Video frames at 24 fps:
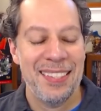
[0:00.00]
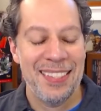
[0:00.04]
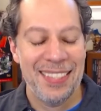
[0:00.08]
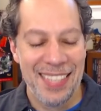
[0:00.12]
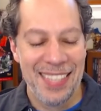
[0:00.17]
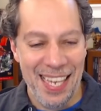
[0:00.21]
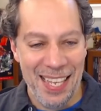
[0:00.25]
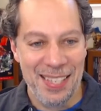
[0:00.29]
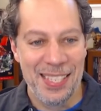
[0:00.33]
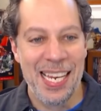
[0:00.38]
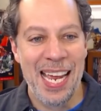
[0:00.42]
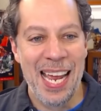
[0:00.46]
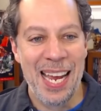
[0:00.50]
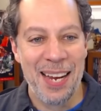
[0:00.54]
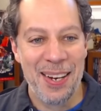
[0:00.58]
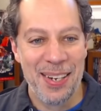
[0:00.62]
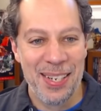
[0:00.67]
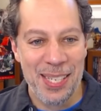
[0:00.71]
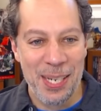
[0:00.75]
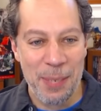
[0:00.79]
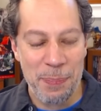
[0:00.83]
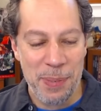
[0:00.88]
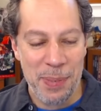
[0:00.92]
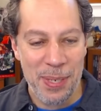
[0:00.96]
Death
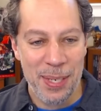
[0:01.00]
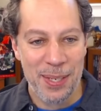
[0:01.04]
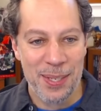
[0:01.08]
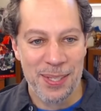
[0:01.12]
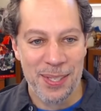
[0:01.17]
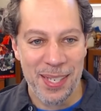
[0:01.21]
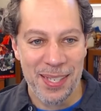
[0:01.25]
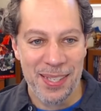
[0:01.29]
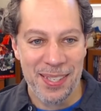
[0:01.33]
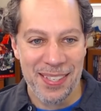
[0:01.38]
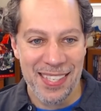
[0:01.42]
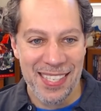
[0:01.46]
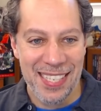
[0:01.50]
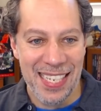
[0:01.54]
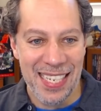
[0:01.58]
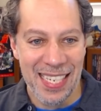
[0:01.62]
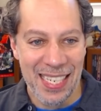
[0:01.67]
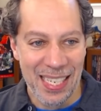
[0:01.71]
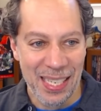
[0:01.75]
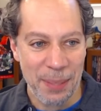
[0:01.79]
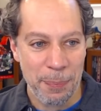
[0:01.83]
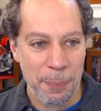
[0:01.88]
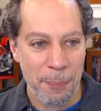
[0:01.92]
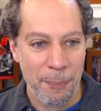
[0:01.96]
Tyrant appears under
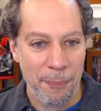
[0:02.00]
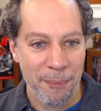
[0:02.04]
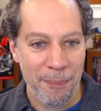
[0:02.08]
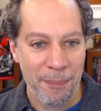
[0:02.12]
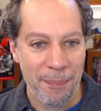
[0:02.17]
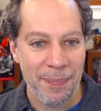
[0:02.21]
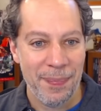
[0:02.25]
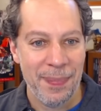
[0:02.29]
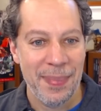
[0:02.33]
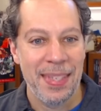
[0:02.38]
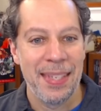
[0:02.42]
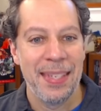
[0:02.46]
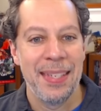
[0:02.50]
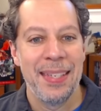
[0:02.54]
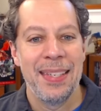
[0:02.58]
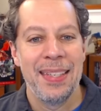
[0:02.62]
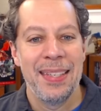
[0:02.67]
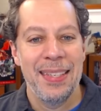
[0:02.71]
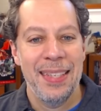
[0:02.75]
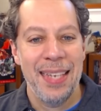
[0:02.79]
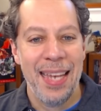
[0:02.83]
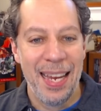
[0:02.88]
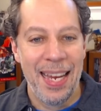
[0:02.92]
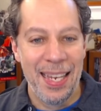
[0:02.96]
D.
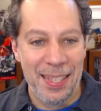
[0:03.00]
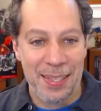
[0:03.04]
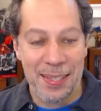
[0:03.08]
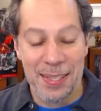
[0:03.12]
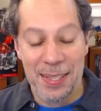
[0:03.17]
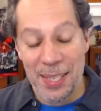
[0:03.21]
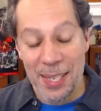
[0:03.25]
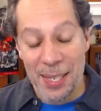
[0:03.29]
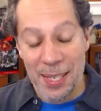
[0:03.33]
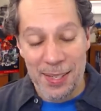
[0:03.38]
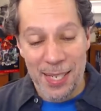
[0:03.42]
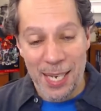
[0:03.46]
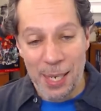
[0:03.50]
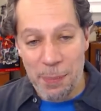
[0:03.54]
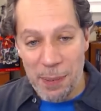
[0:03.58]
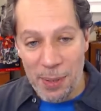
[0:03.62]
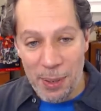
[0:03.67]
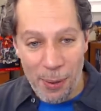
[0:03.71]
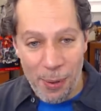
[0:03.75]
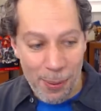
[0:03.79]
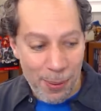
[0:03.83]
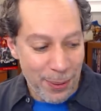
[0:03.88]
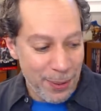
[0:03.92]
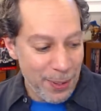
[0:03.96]
And the Undead
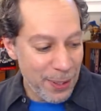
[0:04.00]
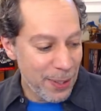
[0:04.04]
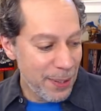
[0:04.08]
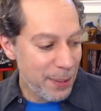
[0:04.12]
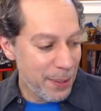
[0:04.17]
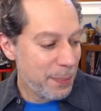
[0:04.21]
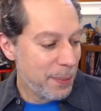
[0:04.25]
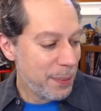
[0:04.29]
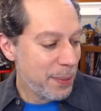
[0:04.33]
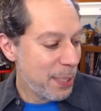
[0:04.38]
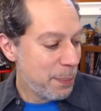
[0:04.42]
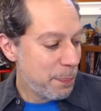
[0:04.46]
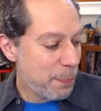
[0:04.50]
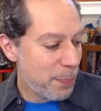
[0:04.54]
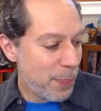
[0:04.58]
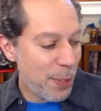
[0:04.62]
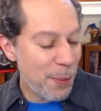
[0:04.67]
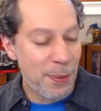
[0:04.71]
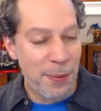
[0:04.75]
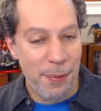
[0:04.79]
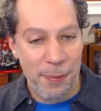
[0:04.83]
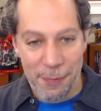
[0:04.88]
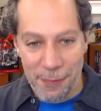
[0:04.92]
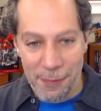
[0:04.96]
Beholder in
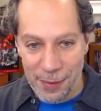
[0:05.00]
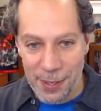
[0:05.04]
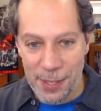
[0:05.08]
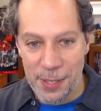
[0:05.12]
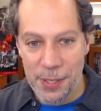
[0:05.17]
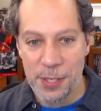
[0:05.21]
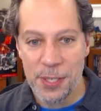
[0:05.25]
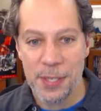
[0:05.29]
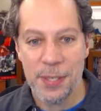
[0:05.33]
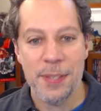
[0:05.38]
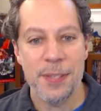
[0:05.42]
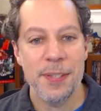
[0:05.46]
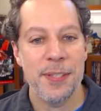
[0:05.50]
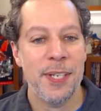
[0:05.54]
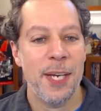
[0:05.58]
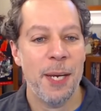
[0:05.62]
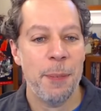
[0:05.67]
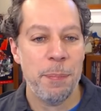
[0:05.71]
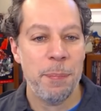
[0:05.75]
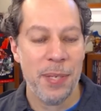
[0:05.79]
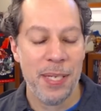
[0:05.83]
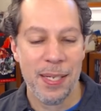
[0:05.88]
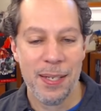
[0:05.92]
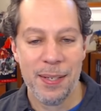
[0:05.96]
both versions
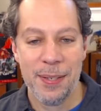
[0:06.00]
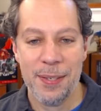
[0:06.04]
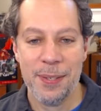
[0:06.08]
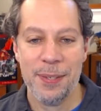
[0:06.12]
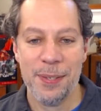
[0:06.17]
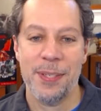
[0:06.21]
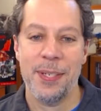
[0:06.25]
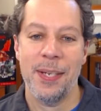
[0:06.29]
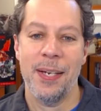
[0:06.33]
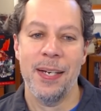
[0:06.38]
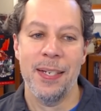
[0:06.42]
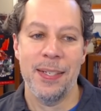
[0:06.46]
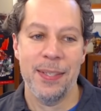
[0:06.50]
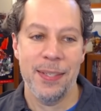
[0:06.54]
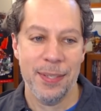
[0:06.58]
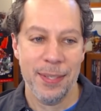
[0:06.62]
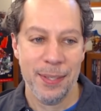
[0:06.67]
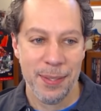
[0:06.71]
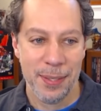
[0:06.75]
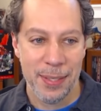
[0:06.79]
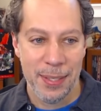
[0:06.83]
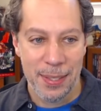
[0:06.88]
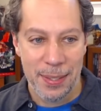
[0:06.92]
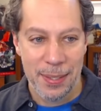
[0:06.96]
appears
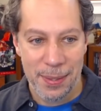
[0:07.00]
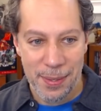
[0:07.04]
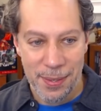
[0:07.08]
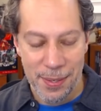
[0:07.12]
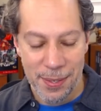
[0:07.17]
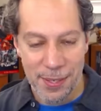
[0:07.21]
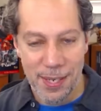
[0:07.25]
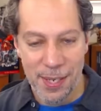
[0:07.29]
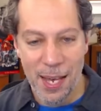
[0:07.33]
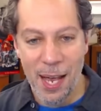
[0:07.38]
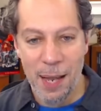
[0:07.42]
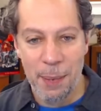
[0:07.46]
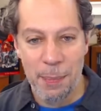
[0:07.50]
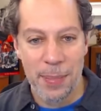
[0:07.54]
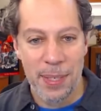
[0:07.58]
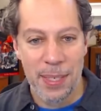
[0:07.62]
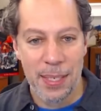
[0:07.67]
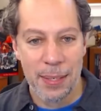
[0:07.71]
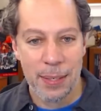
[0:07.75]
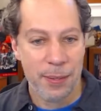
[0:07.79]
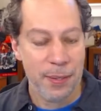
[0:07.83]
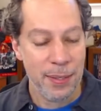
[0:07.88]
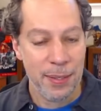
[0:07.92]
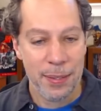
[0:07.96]
under
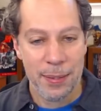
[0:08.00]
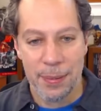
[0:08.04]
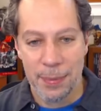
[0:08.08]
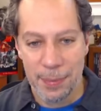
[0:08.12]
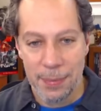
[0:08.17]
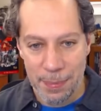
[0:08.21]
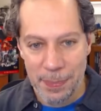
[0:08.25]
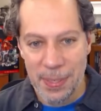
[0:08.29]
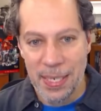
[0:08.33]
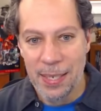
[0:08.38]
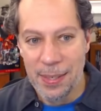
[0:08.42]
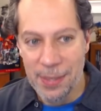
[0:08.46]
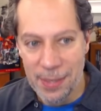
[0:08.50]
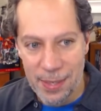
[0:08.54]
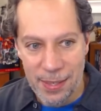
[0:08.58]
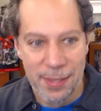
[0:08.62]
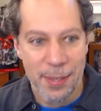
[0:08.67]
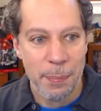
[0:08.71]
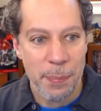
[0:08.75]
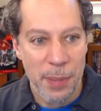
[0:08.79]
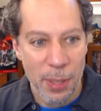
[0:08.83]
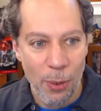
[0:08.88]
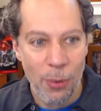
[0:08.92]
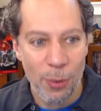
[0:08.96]
Zombie, or because
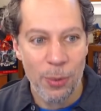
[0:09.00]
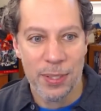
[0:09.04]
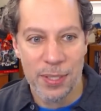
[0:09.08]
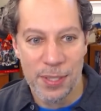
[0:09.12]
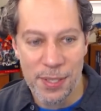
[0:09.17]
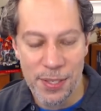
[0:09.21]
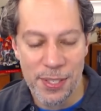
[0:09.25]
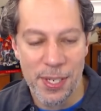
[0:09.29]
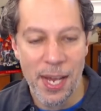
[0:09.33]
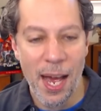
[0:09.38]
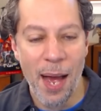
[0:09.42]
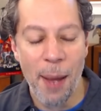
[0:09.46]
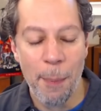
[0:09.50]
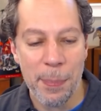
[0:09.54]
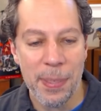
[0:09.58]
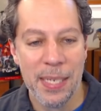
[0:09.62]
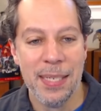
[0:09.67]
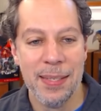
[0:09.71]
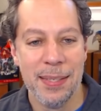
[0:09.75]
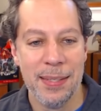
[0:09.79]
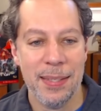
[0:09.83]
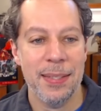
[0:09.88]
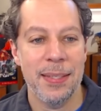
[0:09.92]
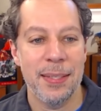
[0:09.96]
it's a Beholder,
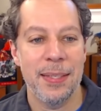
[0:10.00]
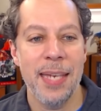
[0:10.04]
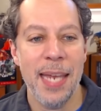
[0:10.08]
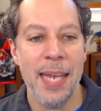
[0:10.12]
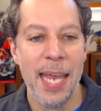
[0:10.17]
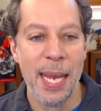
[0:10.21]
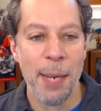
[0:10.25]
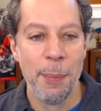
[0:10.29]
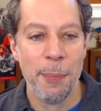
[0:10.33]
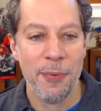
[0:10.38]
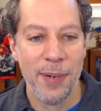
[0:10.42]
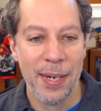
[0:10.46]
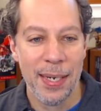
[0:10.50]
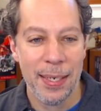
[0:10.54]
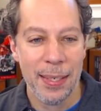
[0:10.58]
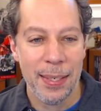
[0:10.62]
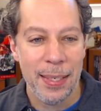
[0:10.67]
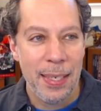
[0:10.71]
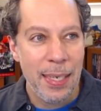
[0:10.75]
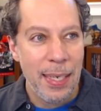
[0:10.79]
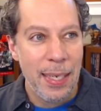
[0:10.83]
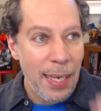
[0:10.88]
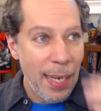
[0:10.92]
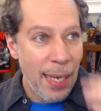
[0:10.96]
Zombie is its name, right?
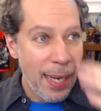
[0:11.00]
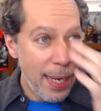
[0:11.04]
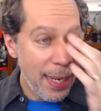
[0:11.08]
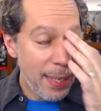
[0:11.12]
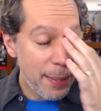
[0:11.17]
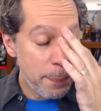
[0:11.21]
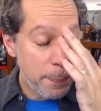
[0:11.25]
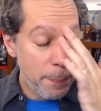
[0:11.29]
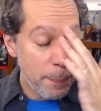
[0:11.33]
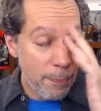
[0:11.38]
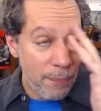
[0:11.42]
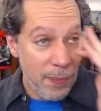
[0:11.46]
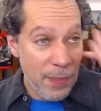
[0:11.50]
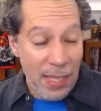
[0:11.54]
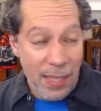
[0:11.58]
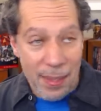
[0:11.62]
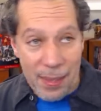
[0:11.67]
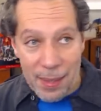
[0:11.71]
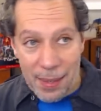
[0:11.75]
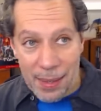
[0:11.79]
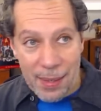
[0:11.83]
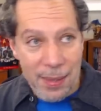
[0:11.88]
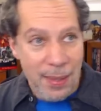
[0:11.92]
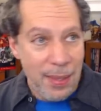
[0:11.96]
And
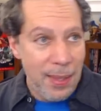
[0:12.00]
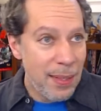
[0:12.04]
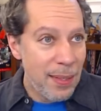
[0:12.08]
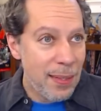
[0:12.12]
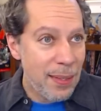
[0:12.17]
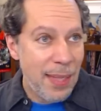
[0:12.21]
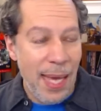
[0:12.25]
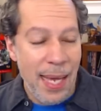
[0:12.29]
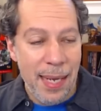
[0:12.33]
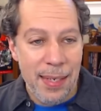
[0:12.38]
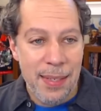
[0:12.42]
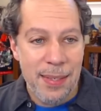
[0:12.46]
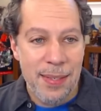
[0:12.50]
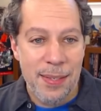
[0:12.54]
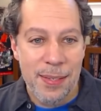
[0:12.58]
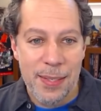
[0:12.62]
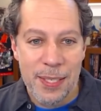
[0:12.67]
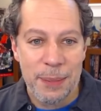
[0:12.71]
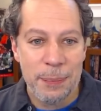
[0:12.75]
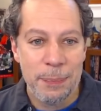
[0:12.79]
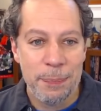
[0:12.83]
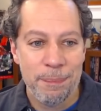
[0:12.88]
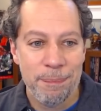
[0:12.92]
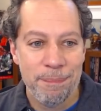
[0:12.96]
that
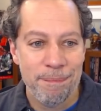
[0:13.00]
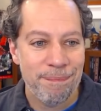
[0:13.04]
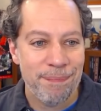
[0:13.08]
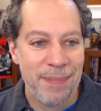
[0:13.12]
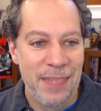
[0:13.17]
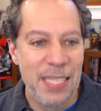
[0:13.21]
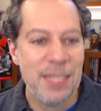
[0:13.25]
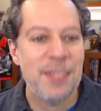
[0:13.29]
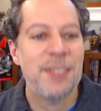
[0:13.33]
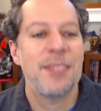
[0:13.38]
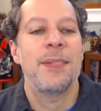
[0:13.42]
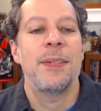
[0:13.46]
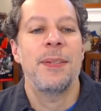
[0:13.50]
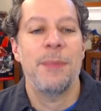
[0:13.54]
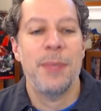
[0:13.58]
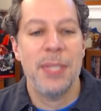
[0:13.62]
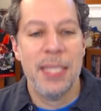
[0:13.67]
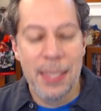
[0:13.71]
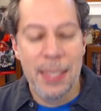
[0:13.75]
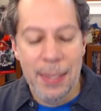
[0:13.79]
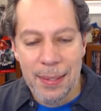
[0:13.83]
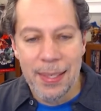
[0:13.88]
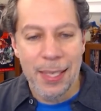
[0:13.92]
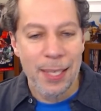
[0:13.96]
is,
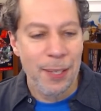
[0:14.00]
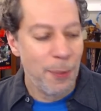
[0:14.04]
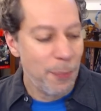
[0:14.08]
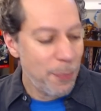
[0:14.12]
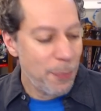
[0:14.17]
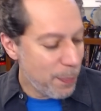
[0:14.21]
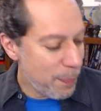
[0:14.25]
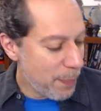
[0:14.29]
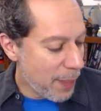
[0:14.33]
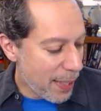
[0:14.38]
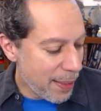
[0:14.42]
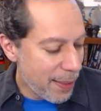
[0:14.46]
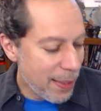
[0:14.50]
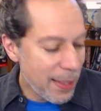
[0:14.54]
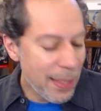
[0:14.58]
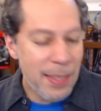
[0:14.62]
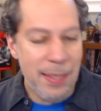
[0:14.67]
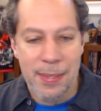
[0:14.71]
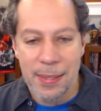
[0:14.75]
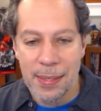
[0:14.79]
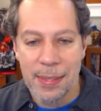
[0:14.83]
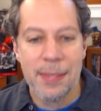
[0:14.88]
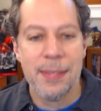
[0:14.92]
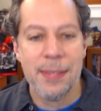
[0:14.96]
my thing
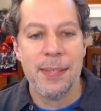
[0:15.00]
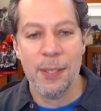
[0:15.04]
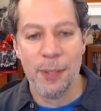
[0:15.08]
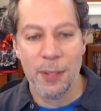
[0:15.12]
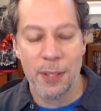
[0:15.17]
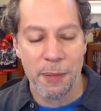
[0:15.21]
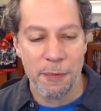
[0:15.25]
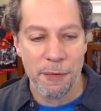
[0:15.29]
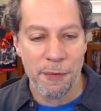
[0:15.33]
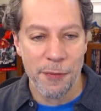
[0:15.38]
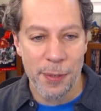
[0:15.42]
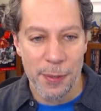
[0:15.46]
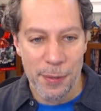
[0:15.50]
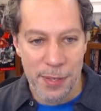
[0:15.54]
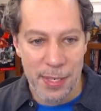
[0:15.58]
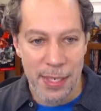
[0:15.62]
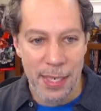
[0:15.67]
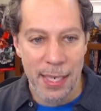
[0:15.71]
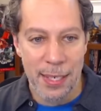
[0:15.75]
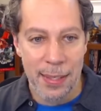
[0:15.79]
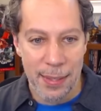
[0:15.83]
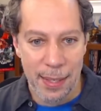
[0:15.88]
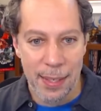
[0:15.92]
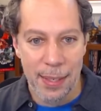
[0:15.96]
is, it's still
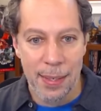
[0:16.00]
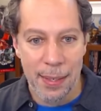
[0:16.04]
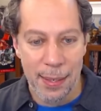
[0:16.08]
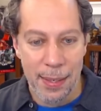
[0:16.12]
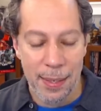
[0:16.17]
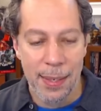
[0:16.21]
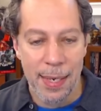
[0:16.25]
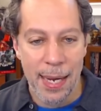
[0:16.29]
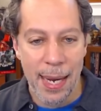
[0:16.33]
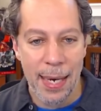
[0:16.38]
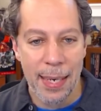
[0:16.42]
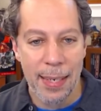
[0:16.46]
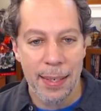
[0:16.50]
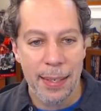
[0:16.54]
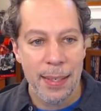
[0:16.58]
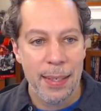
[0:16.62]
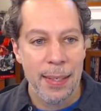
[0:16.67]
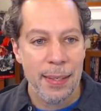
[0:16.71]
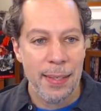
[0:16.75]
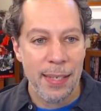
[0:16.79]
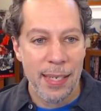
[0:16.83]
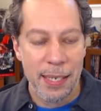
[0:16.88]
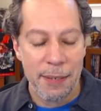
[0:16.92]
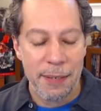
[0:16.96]
confusing at the end of the day. They